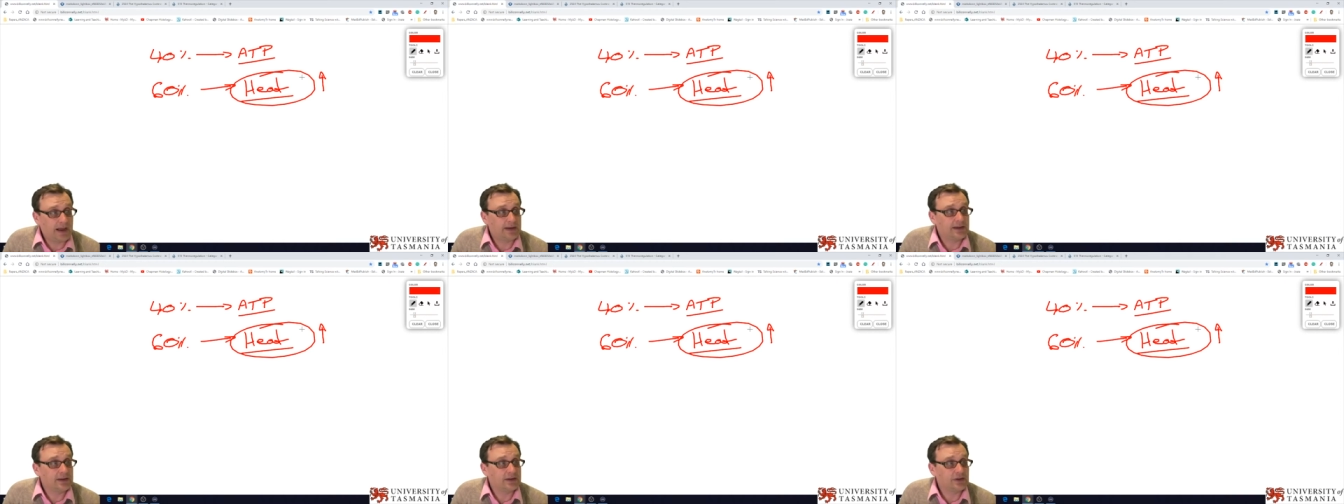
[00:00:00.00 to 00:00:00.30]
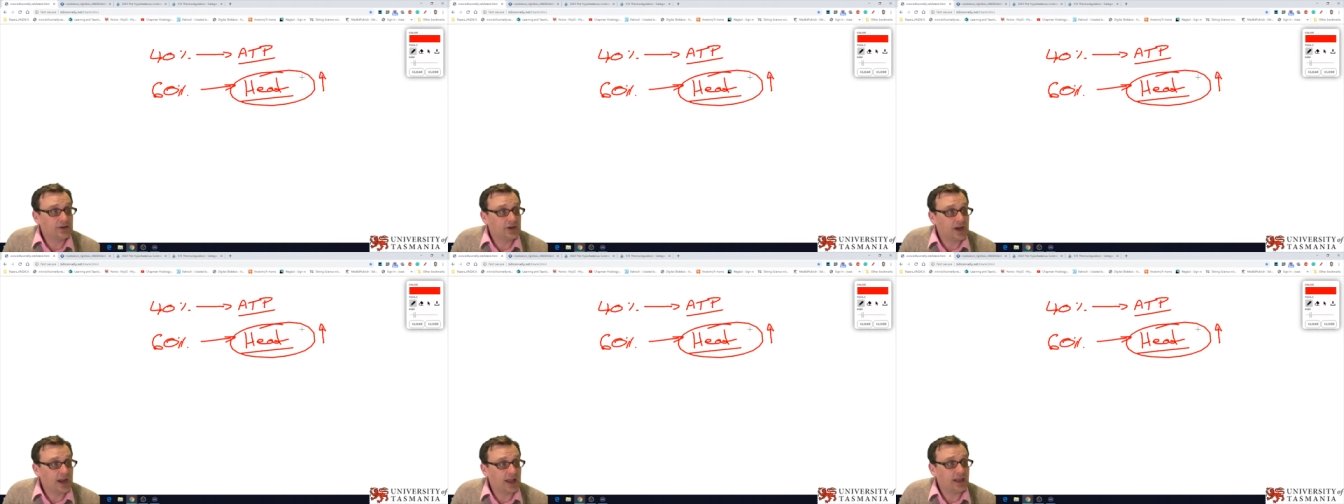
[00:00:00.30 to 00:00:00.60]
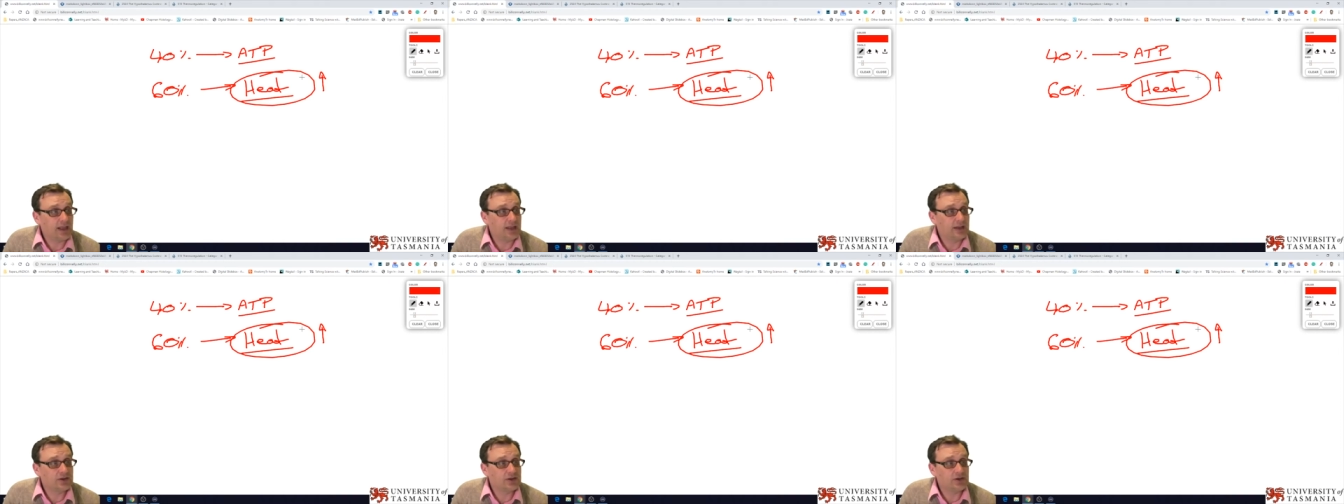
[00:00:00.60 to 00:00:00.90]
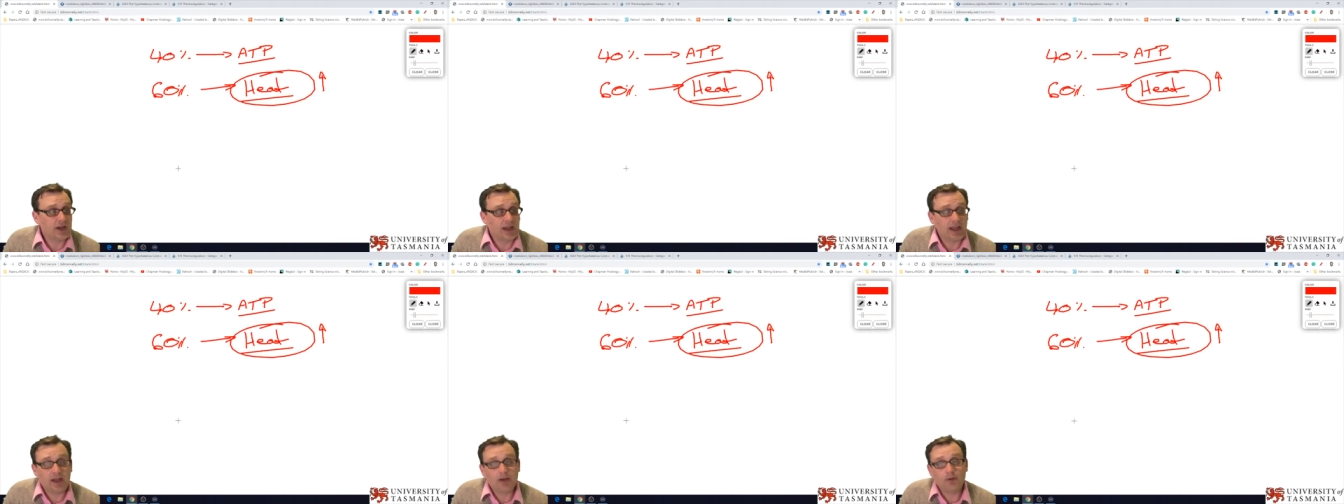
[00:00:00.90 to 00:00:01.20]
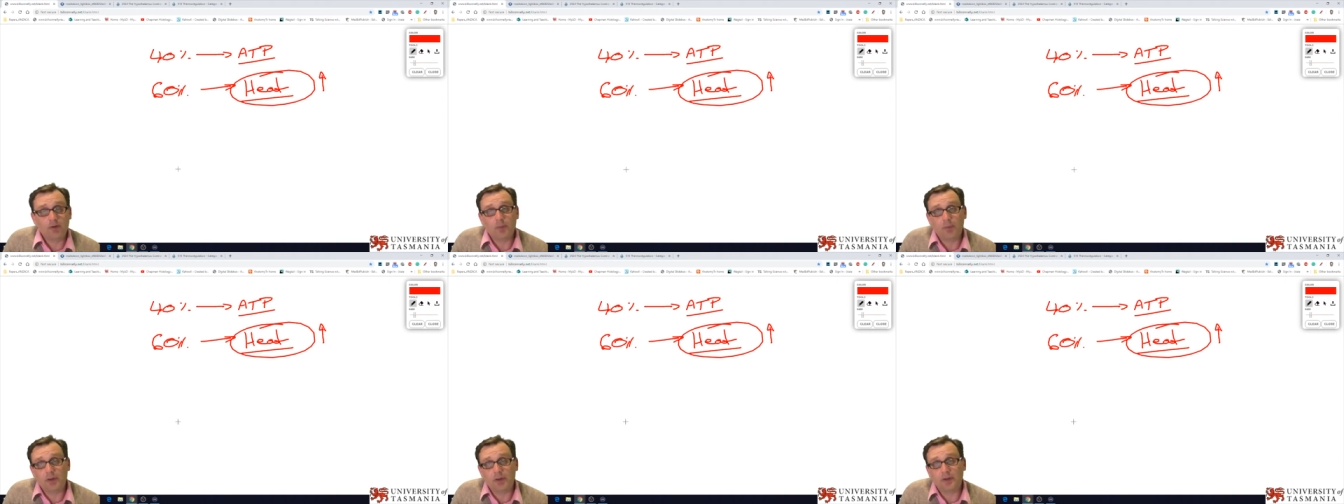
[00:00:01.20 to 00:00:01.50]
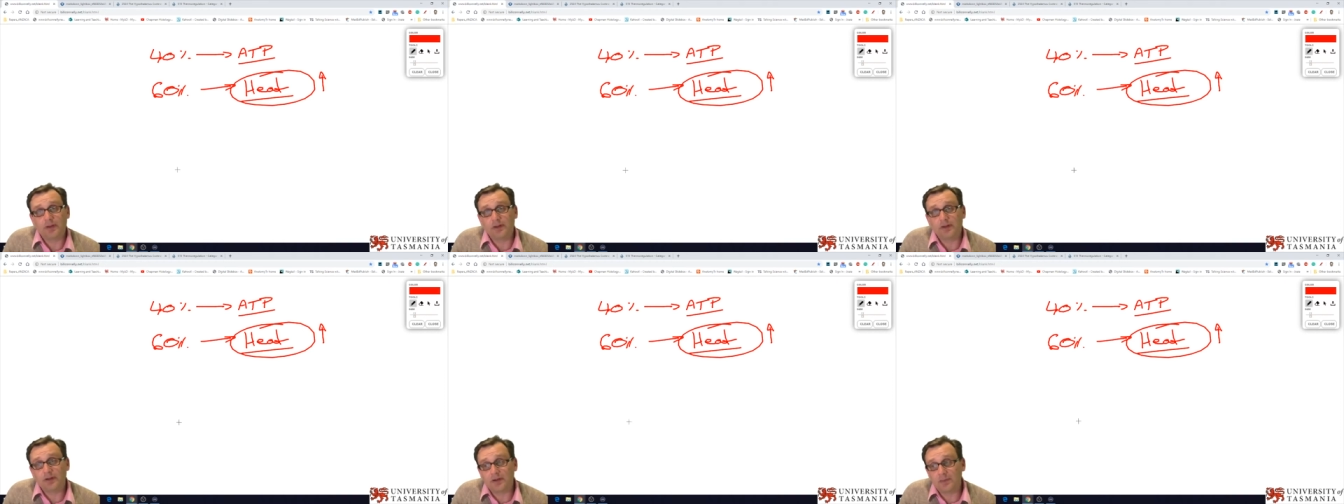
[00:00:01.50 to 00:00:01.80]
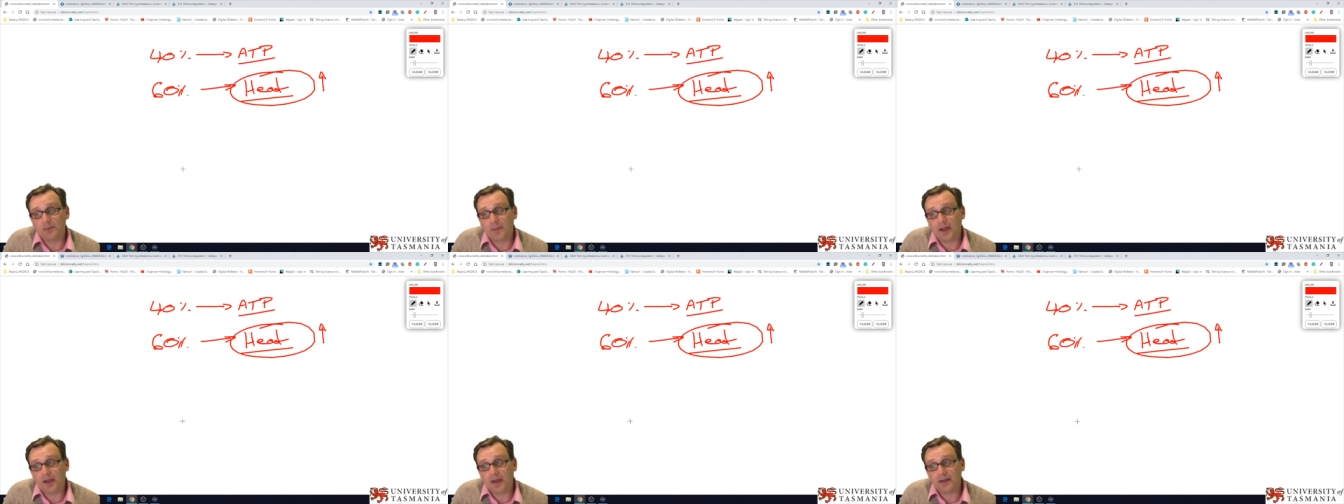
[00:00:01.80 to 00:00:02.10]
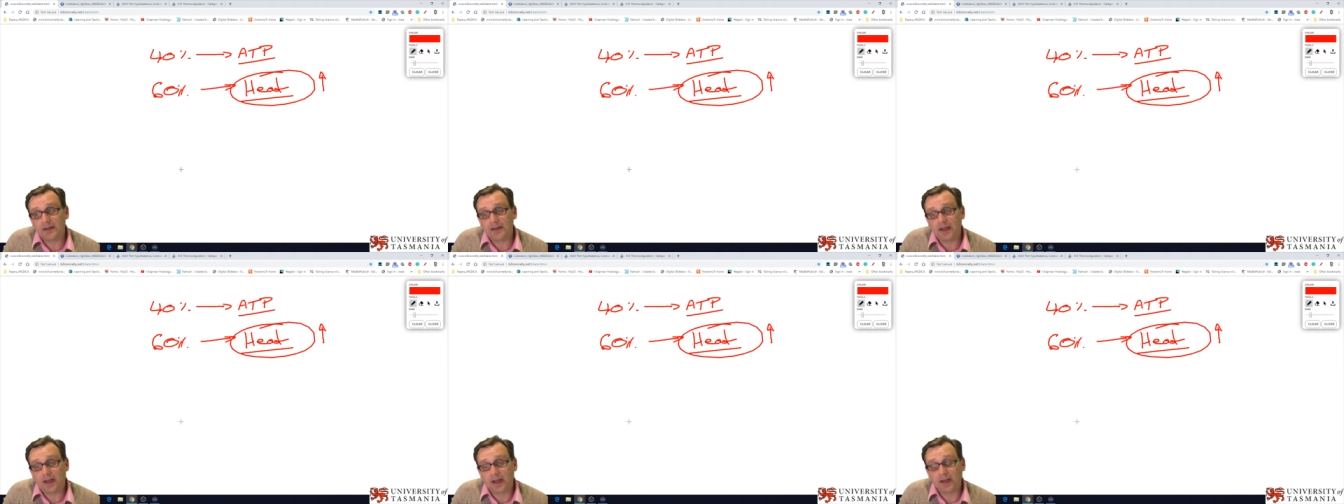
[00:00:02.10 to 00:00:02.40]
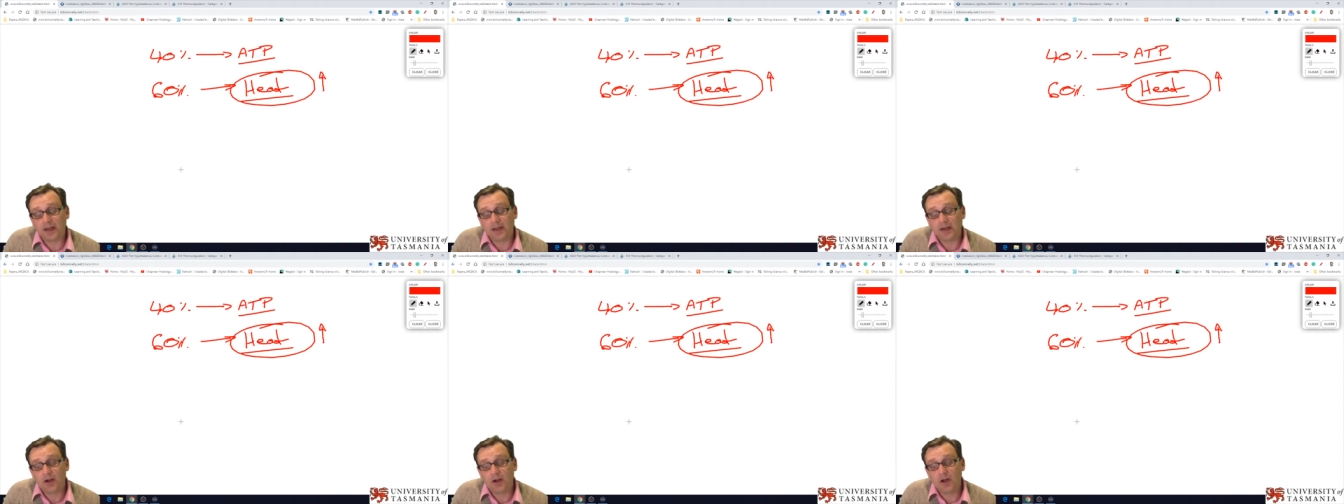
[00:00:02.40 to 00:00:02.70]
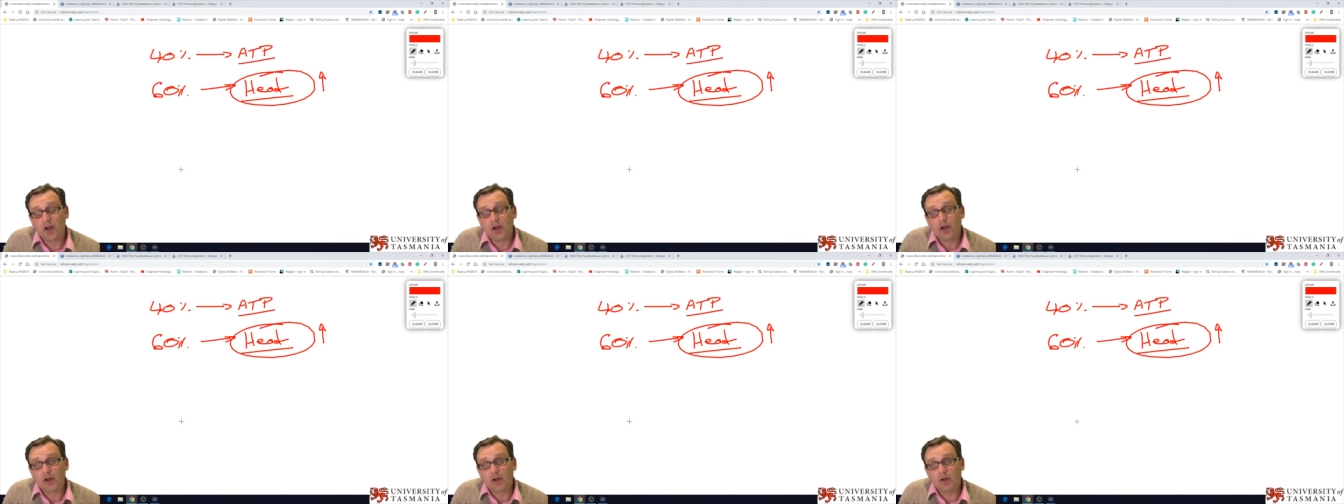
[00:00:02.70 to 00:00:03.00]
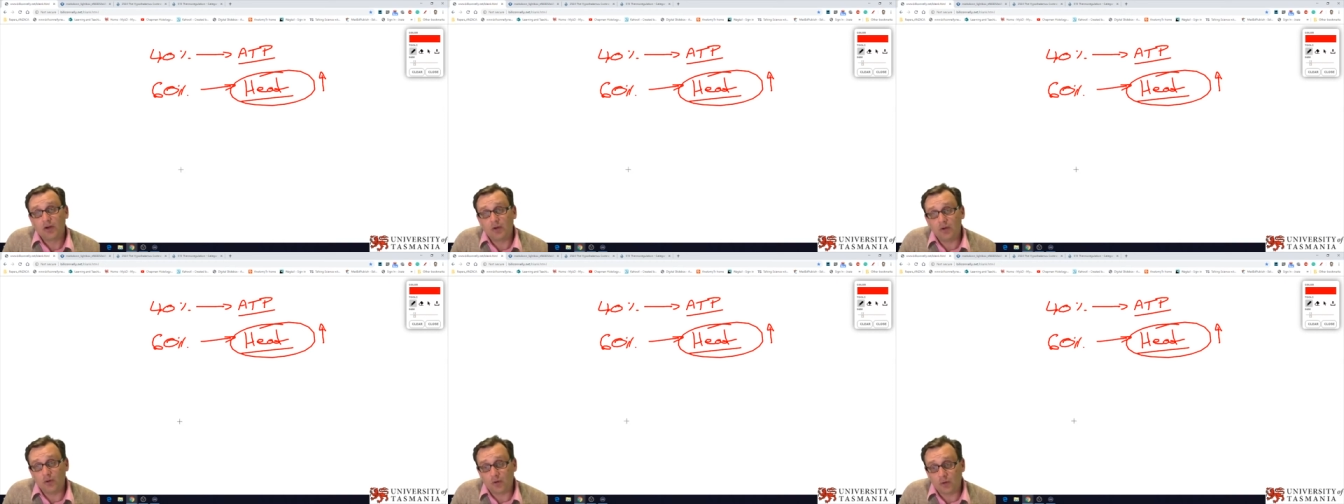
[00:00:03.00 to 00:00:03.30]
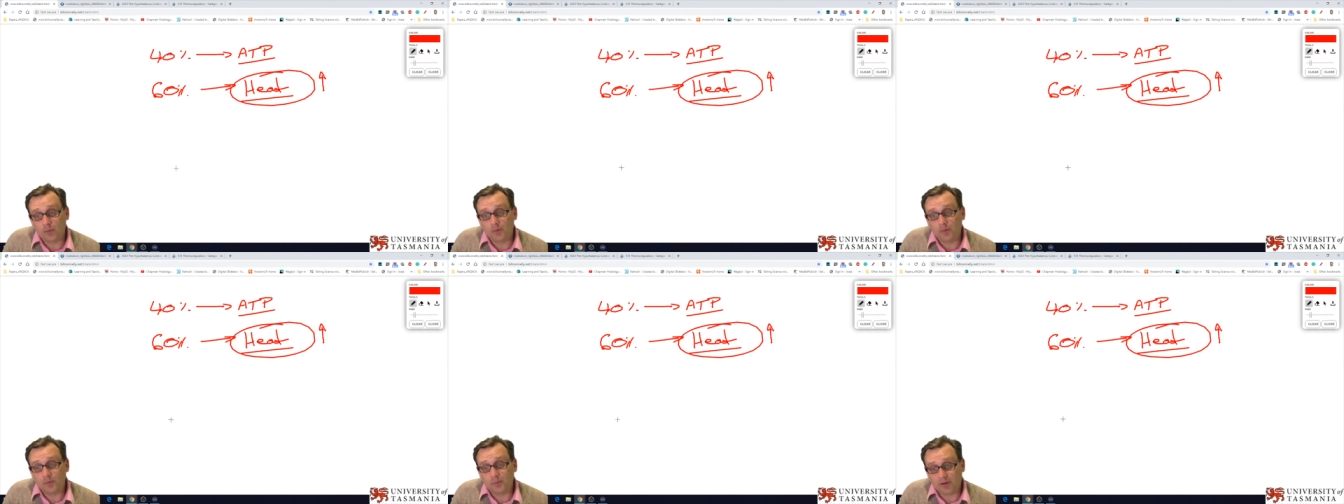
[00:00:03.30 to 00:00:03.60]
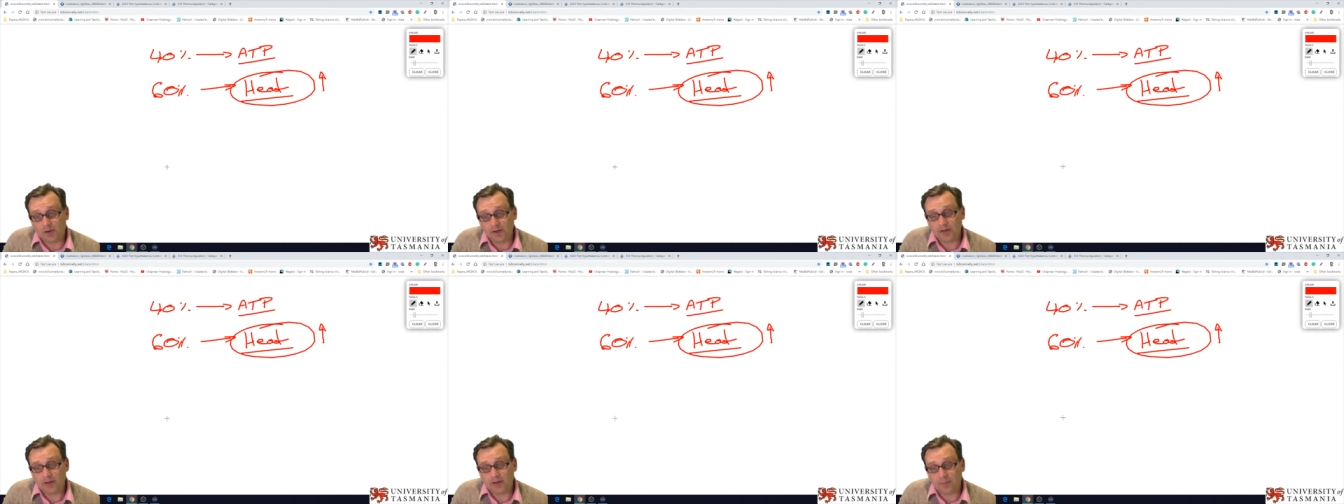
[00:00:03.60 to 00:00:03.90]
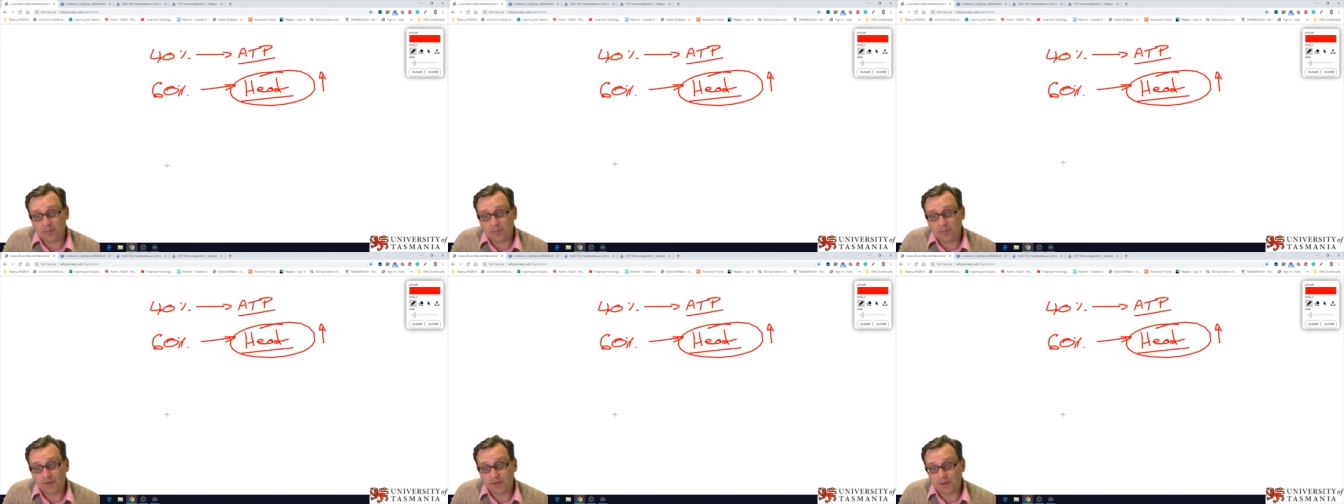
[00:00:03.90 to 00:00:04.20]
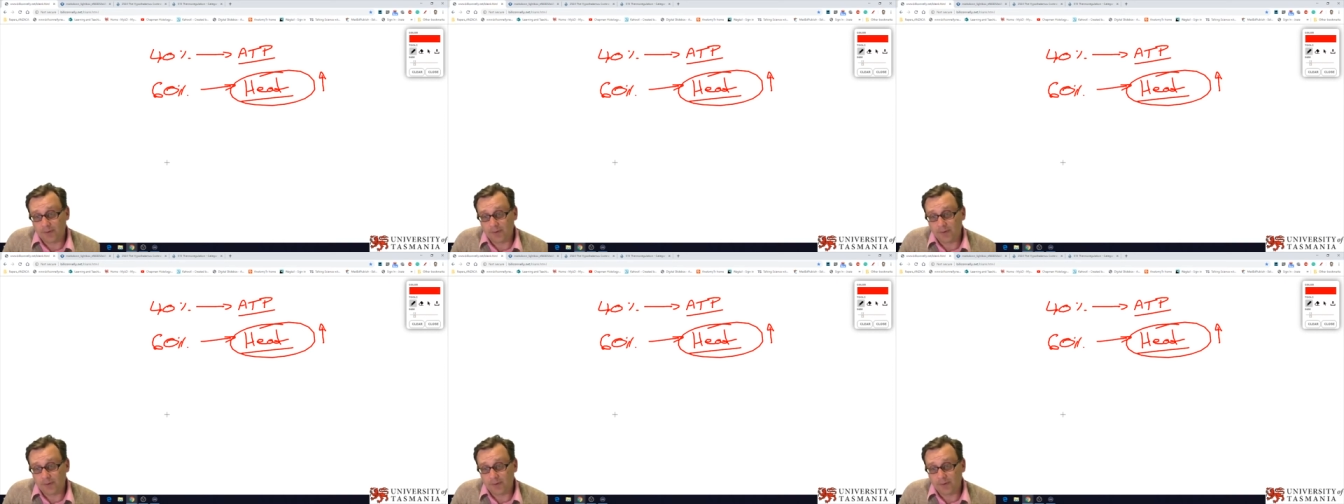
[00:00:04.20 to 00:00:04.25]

impact and challenge our ability to maintain normal body